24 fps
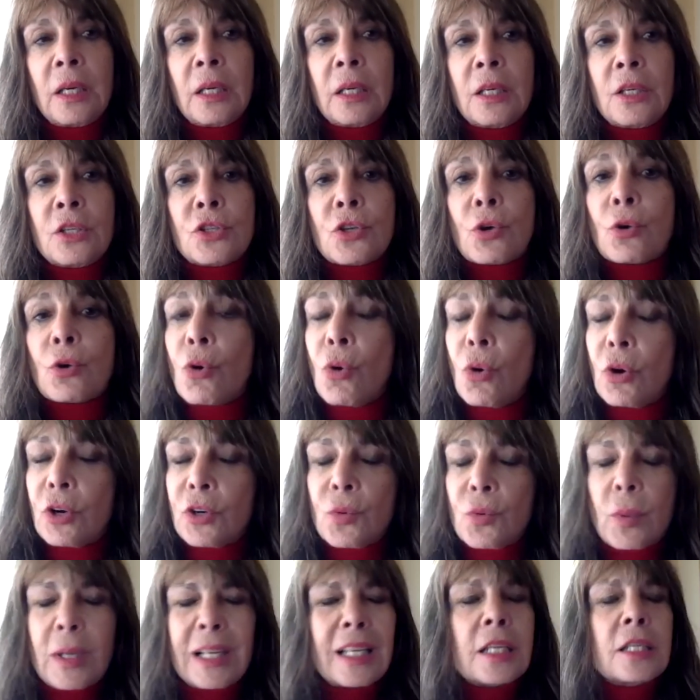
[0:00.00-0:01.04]
So, Gordon
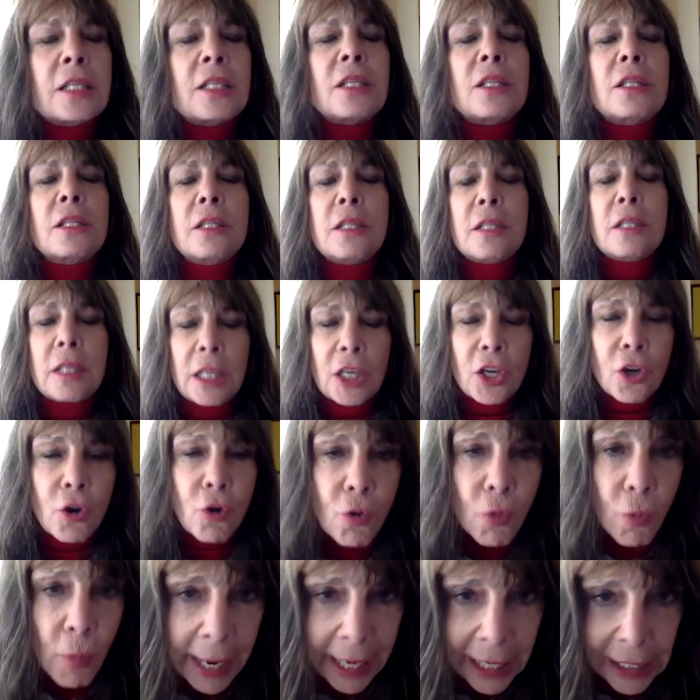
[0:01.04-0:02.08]
Willis, the
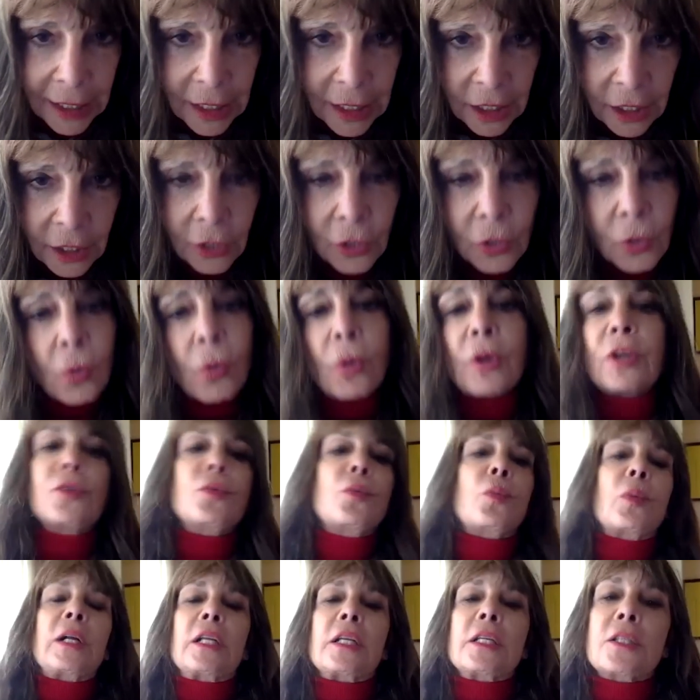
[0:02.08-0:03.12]
great Gordon
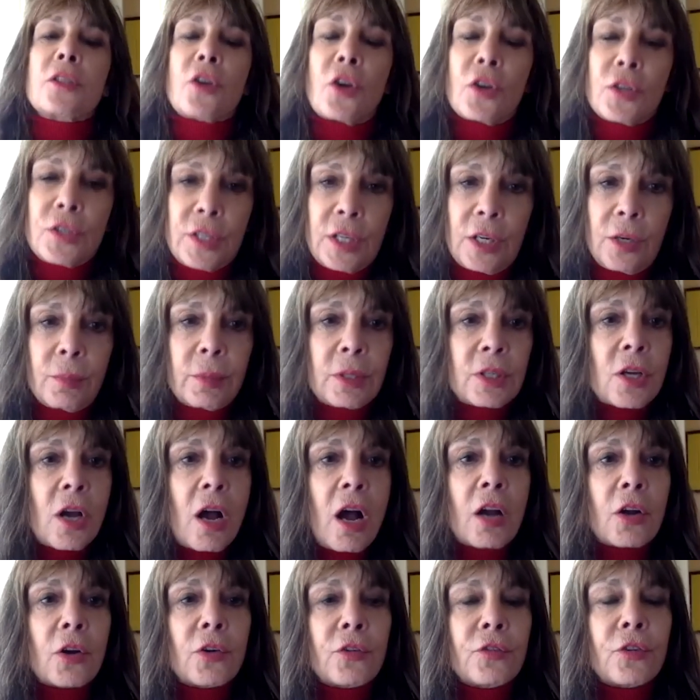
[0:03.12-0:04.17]
Willis, our
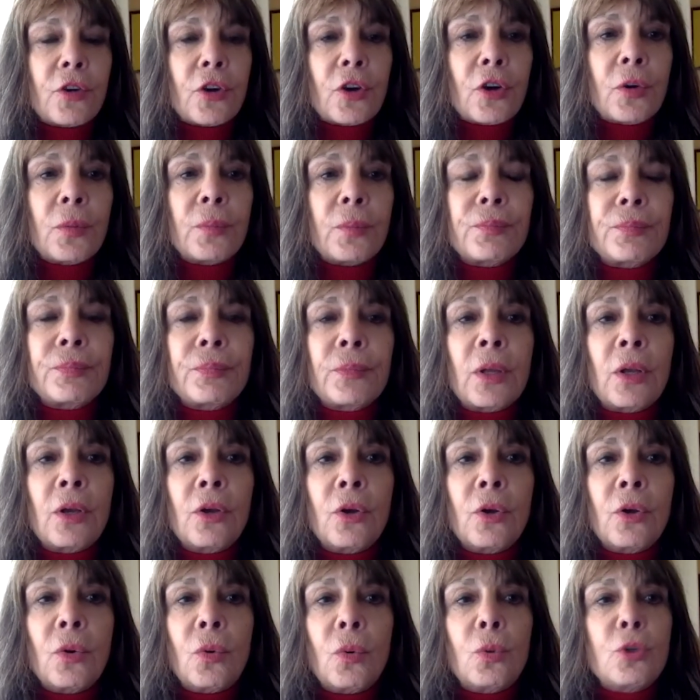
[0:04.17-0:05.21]
cinematographer,
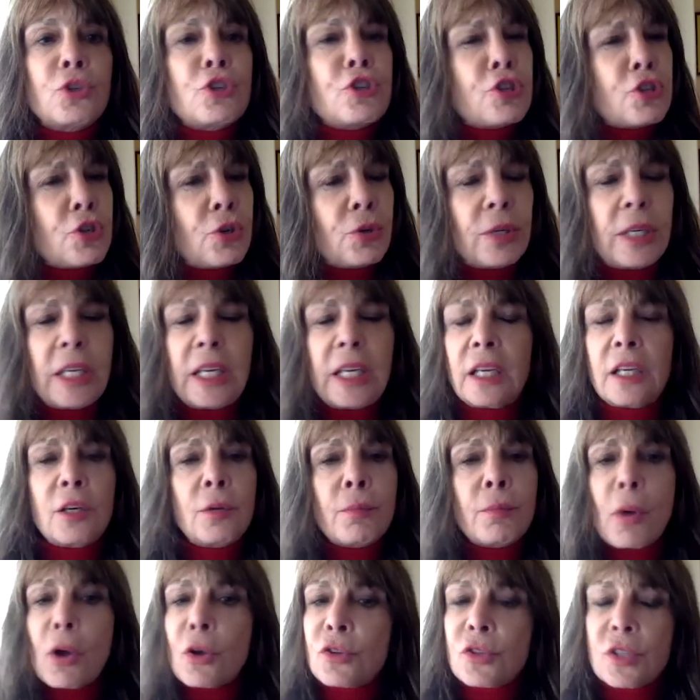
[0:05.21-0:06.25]
was shooting in a
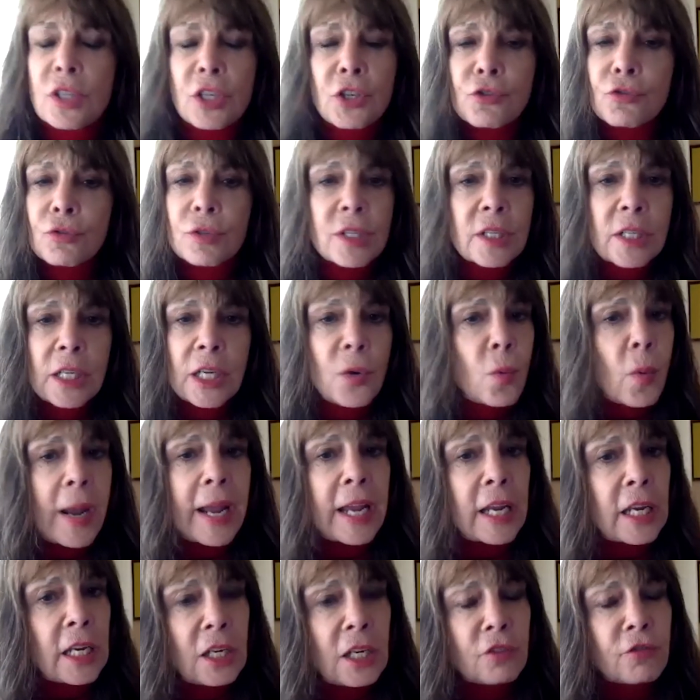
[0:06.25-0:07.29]
most interesting
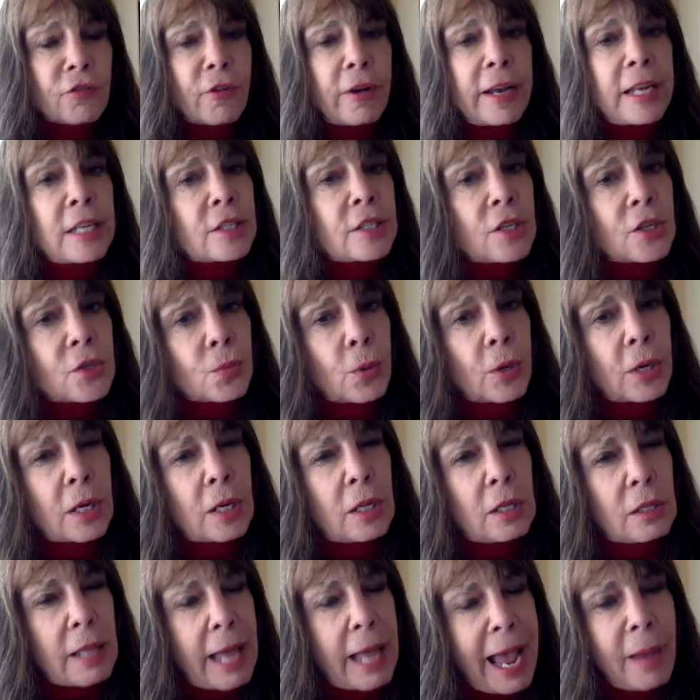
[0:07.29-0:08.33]
way. He and Francis were
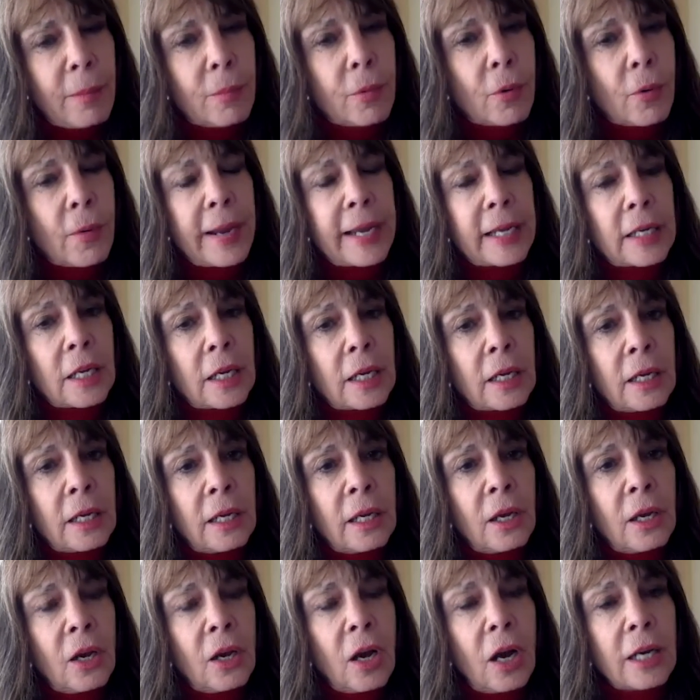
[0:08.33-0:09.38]
collaborating
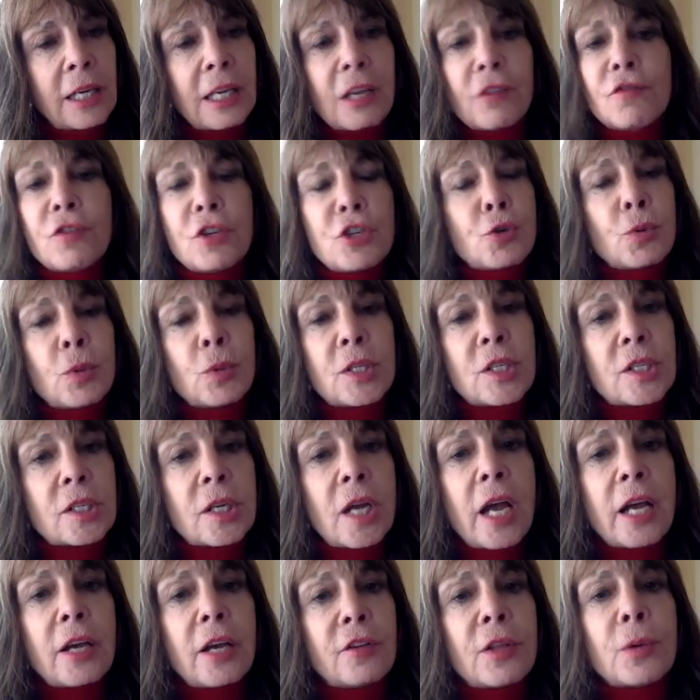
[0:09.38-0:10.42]
on a visual
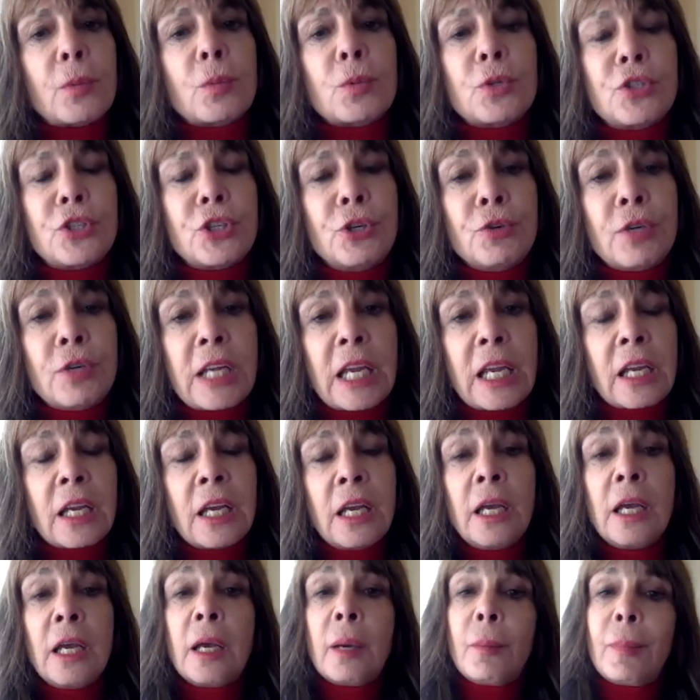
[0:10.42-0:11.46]
style that was unique.
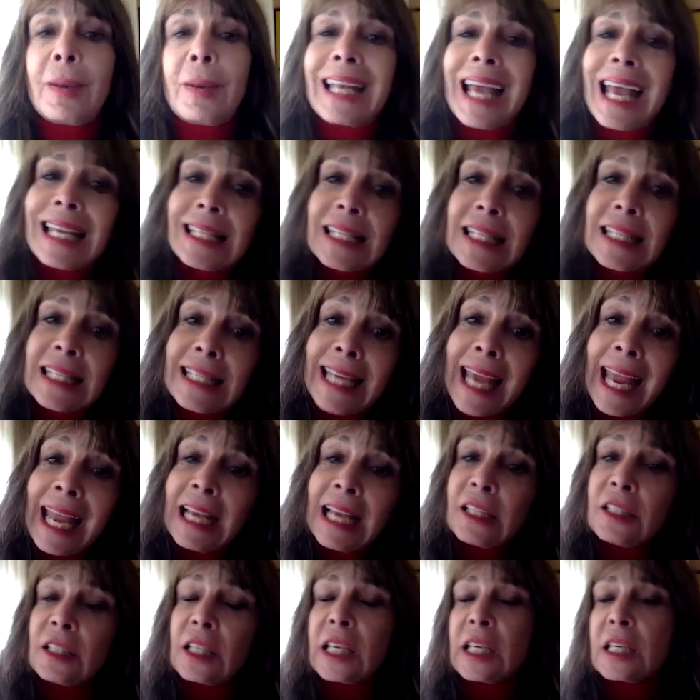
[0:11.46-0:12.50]
But as
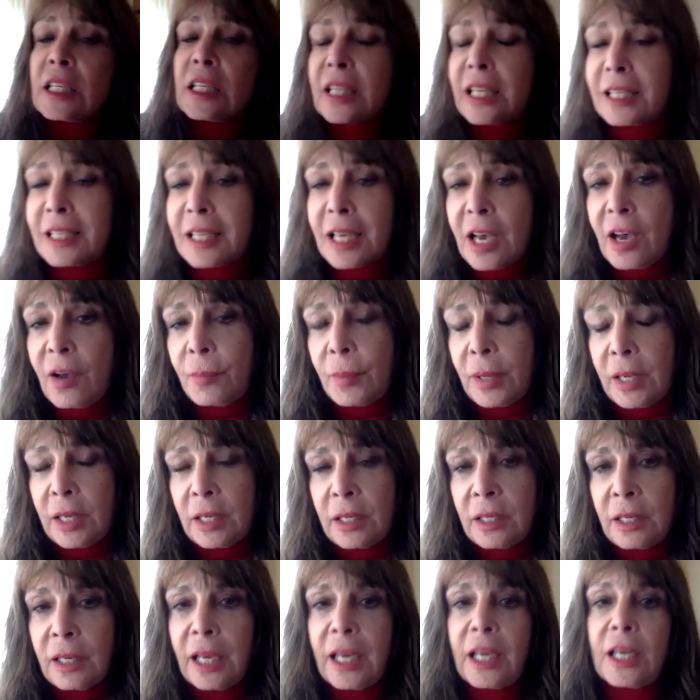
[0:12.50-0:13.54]
dailies that come
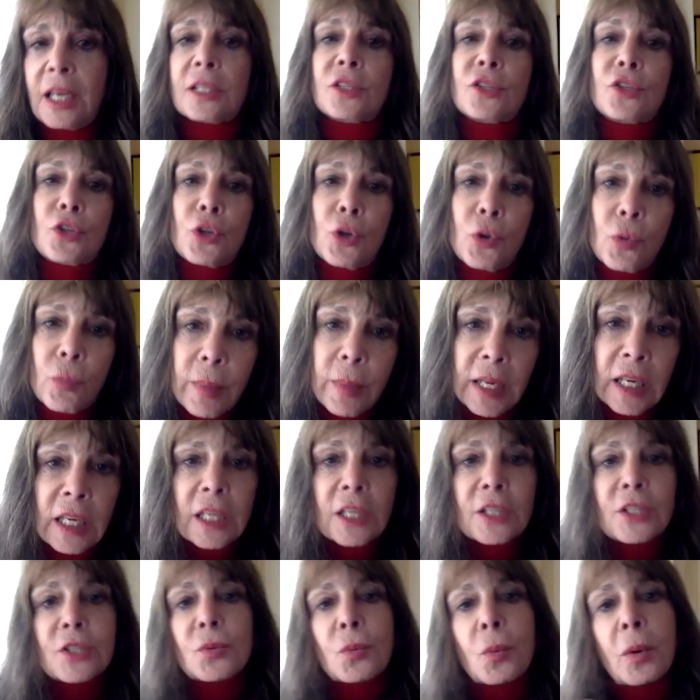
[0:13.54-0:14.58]
in, as two
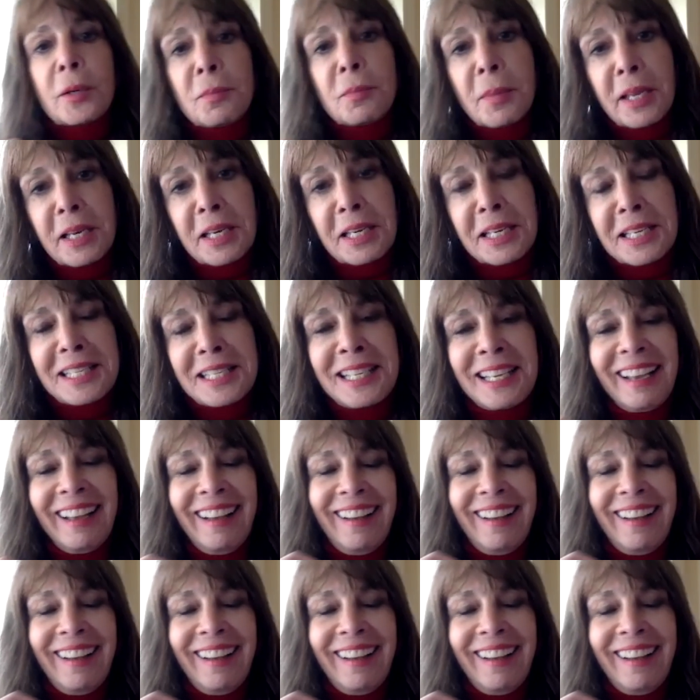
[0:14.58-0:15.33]
minutes, one minute,